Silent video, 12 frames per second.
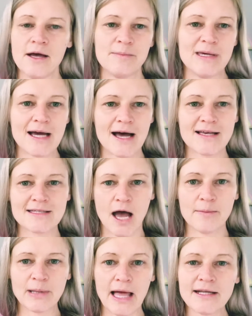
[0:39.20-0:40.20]
because I'm
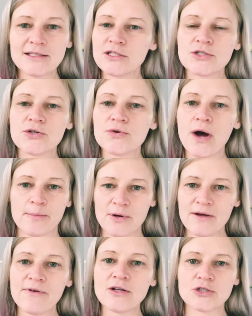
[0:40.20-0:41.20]
planning to do a
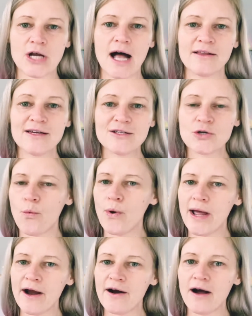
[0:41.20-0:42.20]
pre-felt challenge
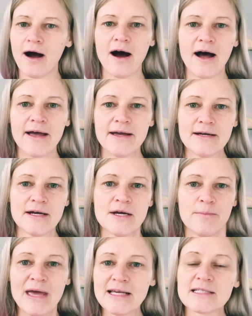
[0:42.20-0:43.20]
where I
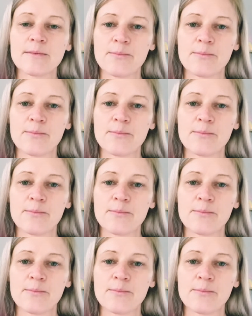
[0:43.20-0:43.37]
make